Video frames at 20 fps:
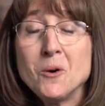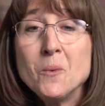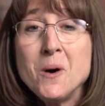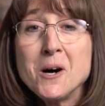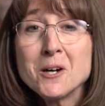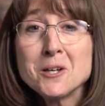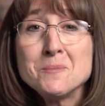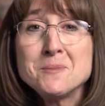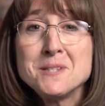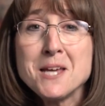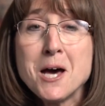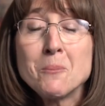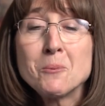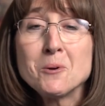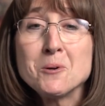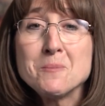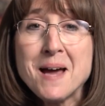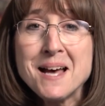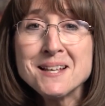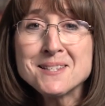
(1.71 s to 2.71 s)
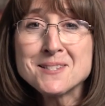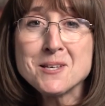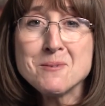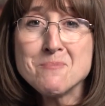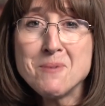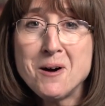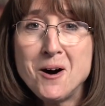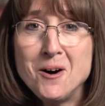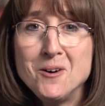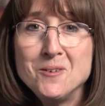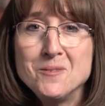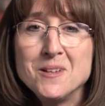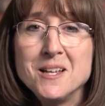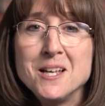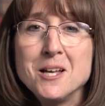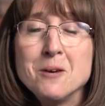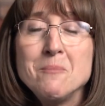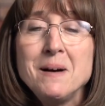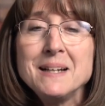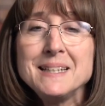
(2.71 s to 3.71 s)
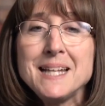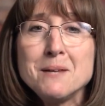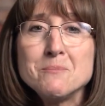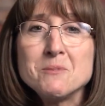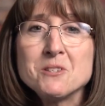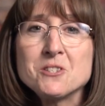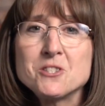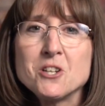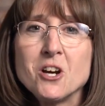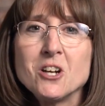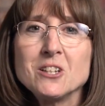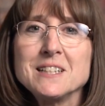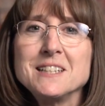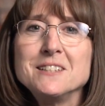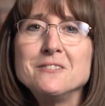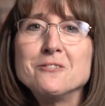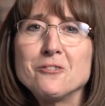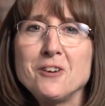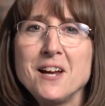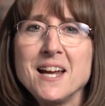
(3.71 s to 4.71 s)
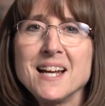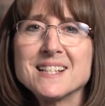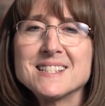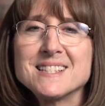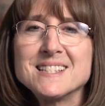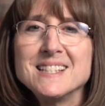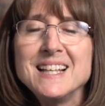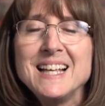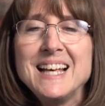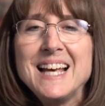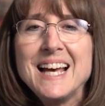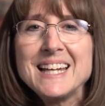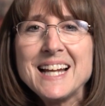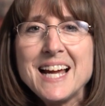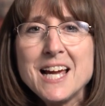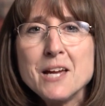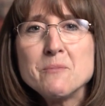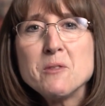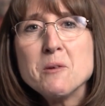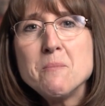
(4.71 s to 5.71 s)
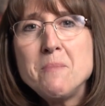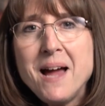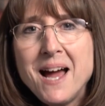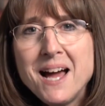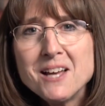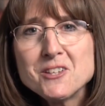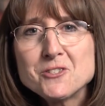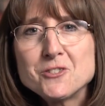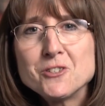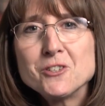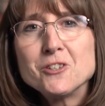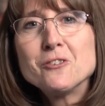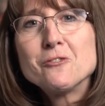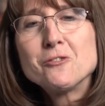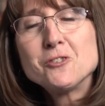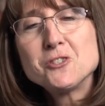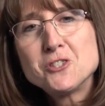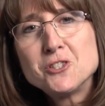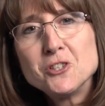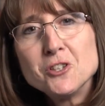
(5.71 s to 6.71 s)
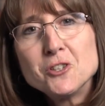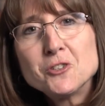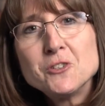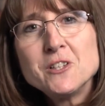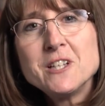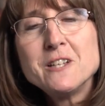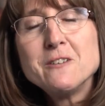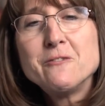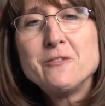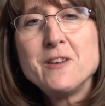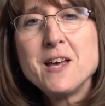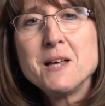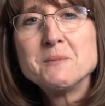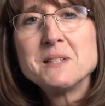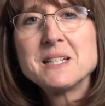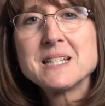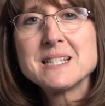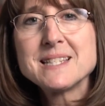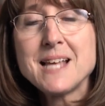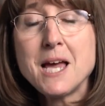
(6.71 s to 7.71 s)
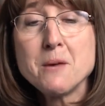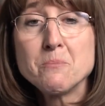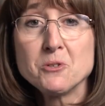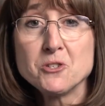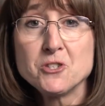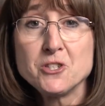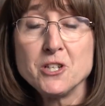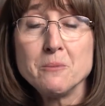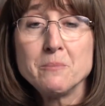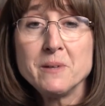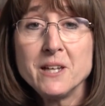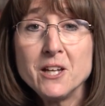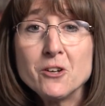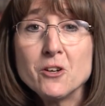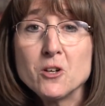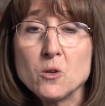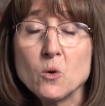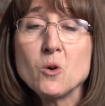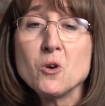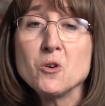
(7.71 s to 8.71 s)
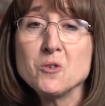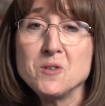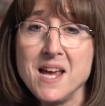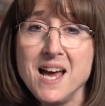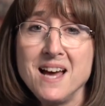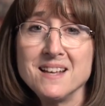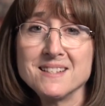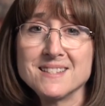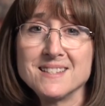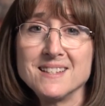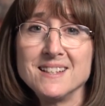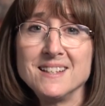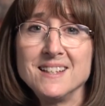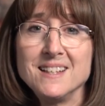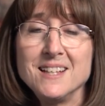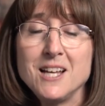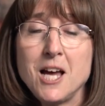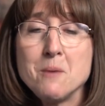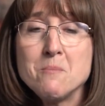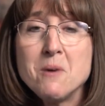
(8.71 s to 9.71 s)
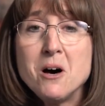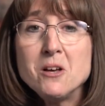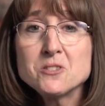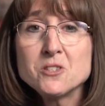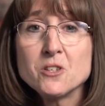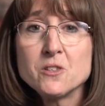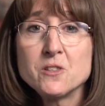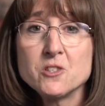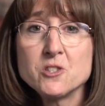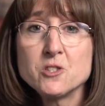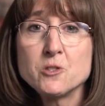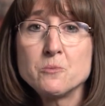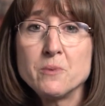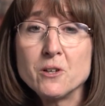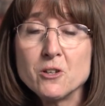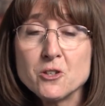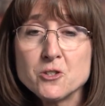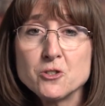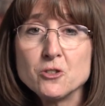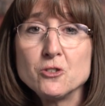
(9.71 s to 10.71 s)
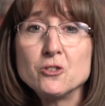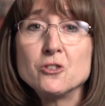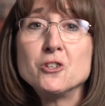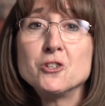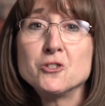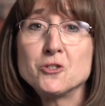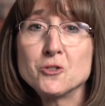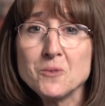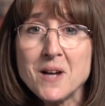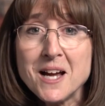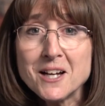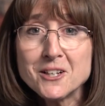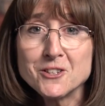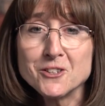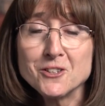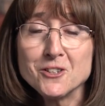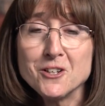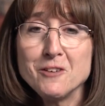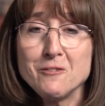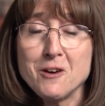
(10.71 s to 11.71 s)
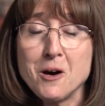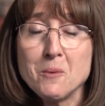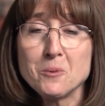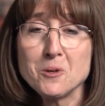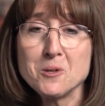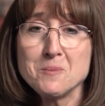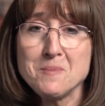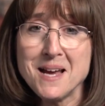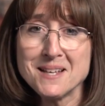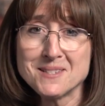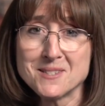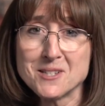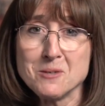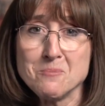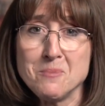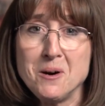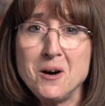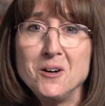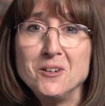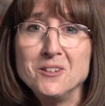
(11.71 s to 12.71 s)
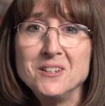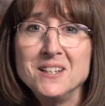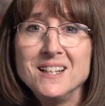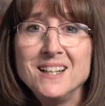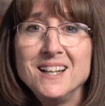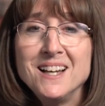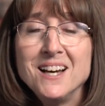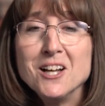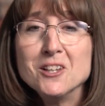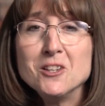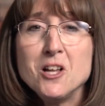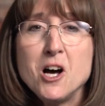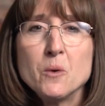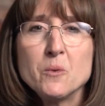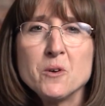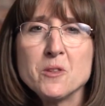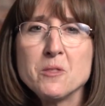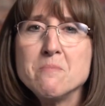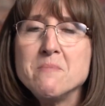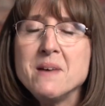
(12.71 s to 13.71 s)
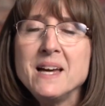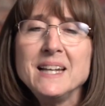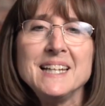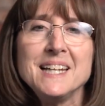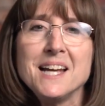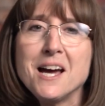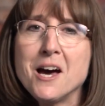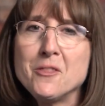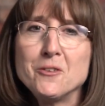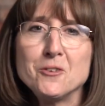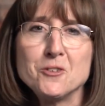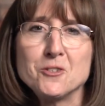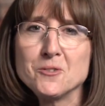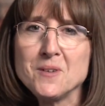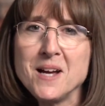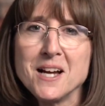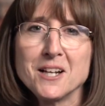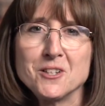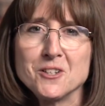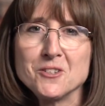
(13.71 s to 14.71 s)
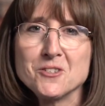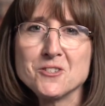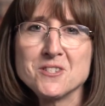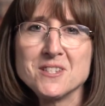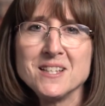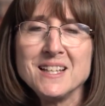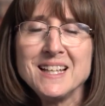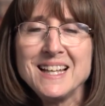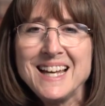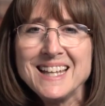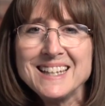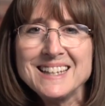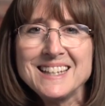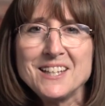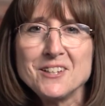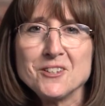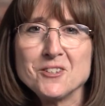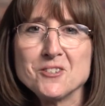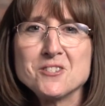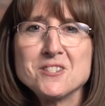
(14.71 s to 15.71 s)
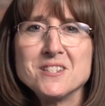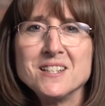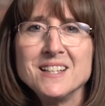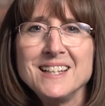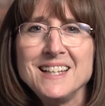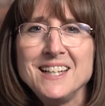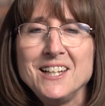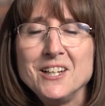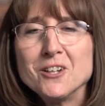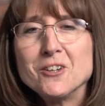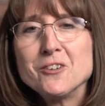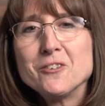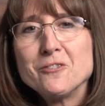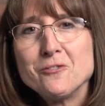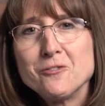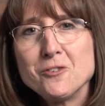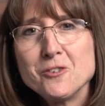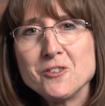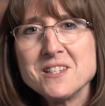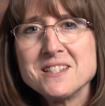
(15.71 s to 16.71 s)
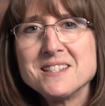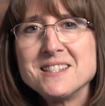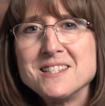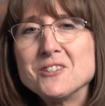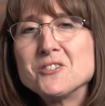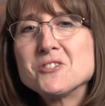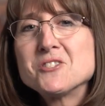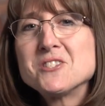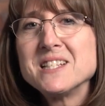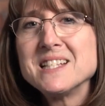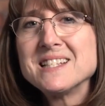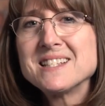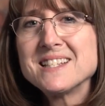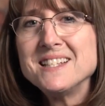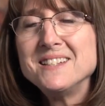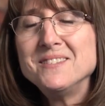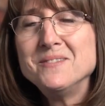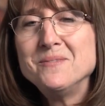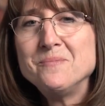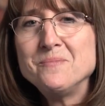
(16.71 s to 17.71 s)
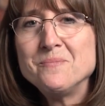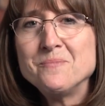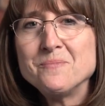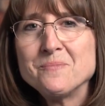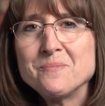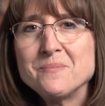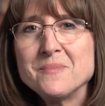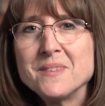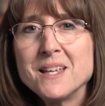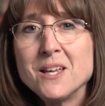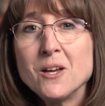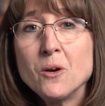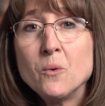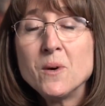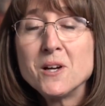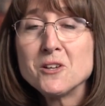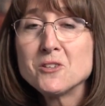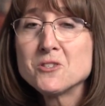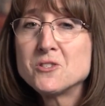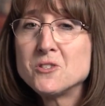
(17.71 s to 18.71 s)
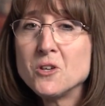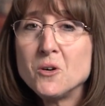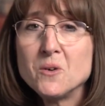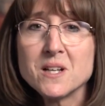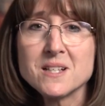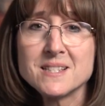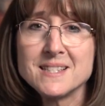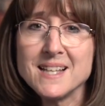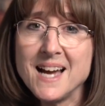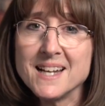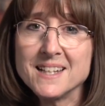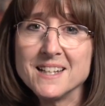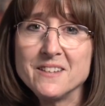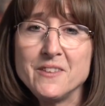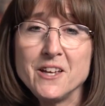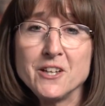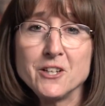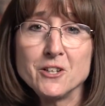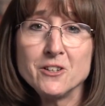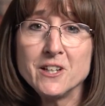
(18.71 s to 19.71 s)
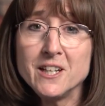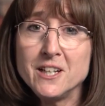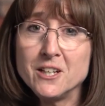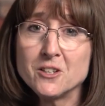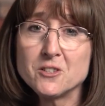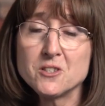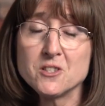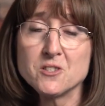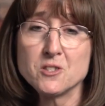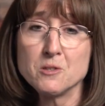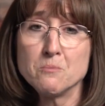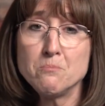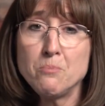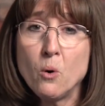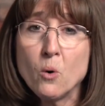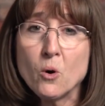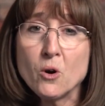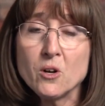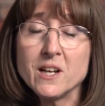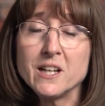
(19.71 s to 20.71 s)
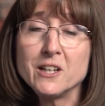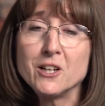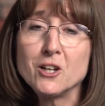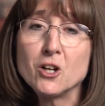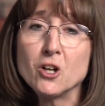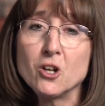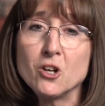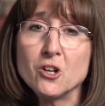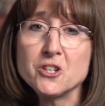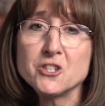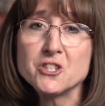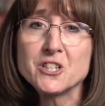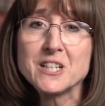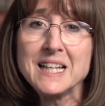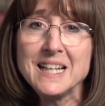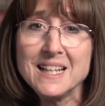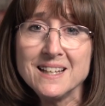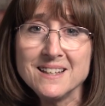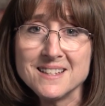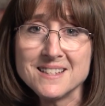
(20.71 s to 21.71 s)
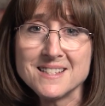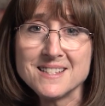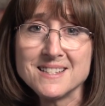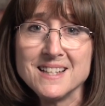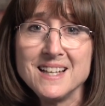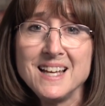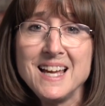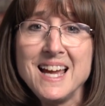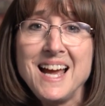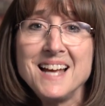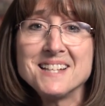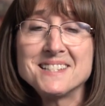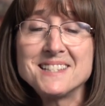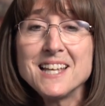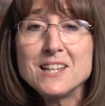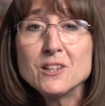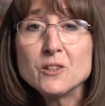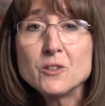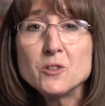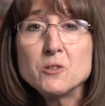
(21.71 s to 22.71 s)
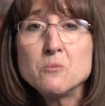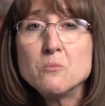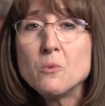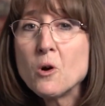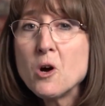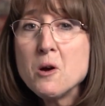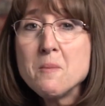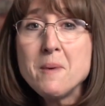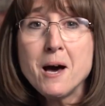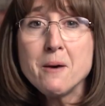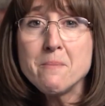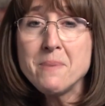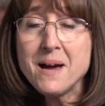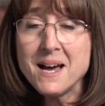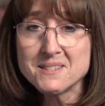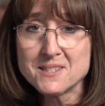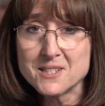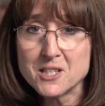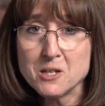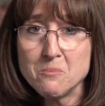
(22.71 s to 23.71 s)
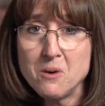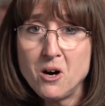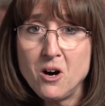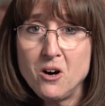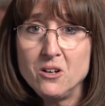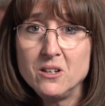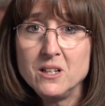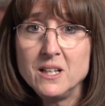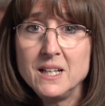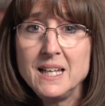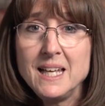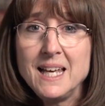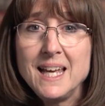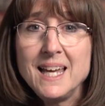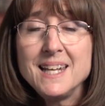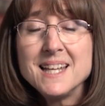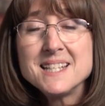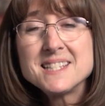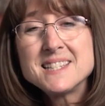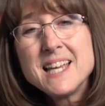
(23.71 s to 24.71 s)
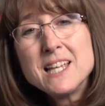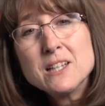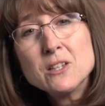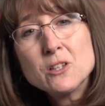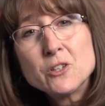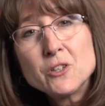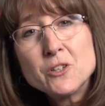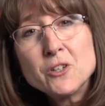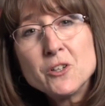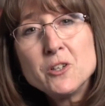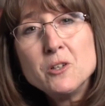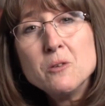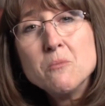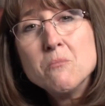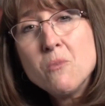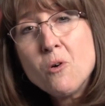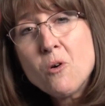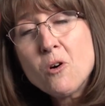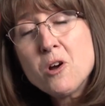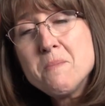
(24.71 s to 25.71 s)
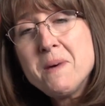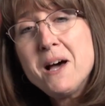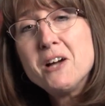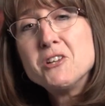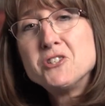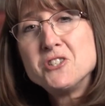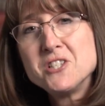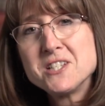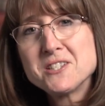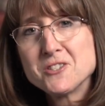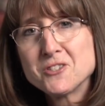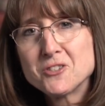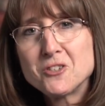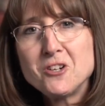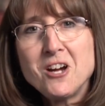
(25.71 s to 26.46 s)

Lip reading: Welcome to Upward Basketball. My name is Darlene Franks, and I am the pastor for Children and Family Discipleship here at Oronas. I'm also the spiritual director of Upward Basketball, along with many other directors and leaders here for this year's season. We are so excited that you're here to support and encourage kids as they learn more about basketball and as they learn more about Jesus